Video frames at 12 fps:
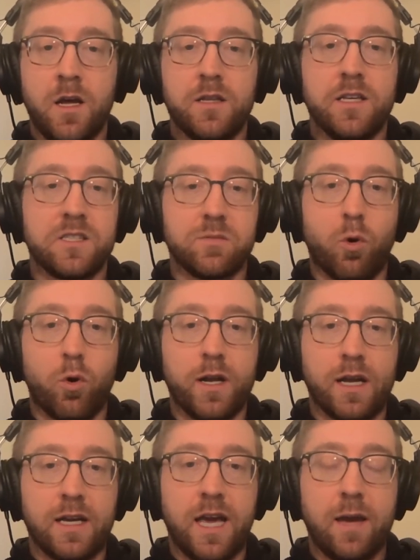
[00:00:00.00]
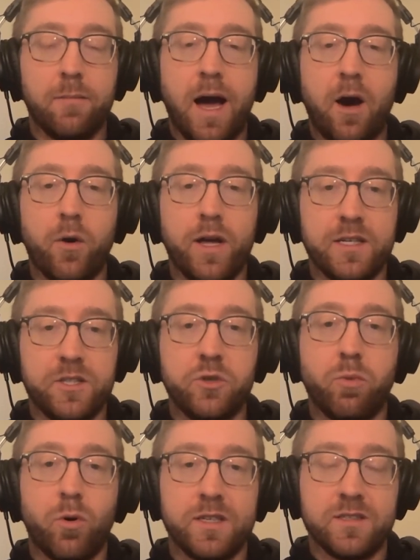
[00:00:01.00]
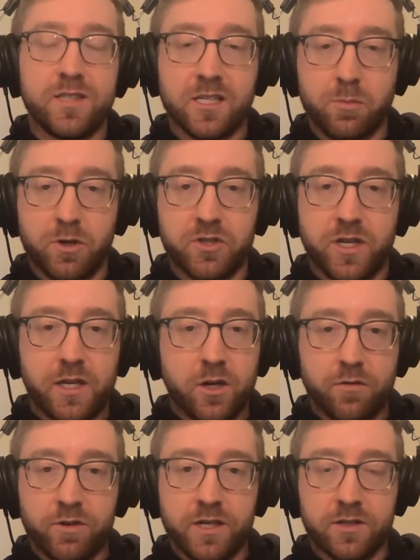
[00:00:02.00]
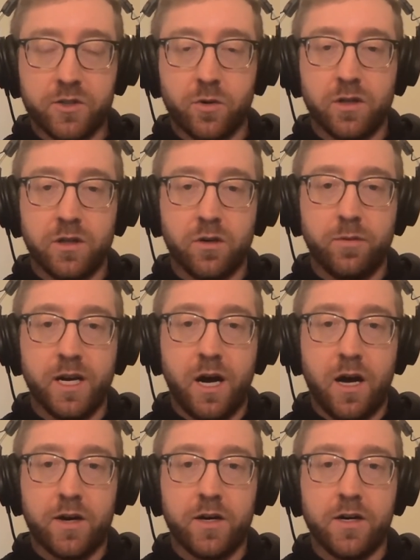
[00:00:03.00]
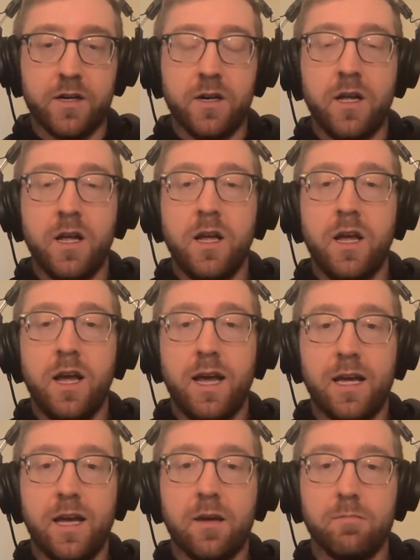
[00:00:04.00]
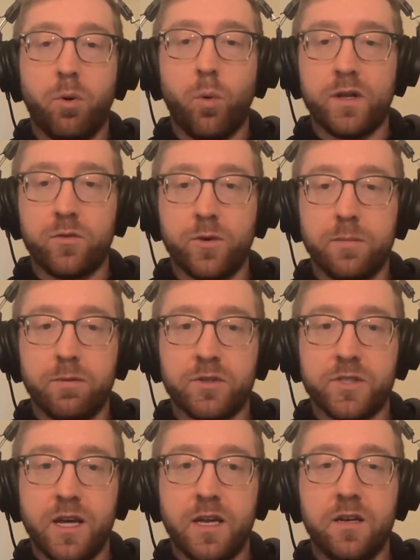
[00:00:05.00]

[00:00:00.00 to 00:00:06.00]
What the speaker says: this morning came out at 2.6% year over year. So a little bit hotter, and 0.3%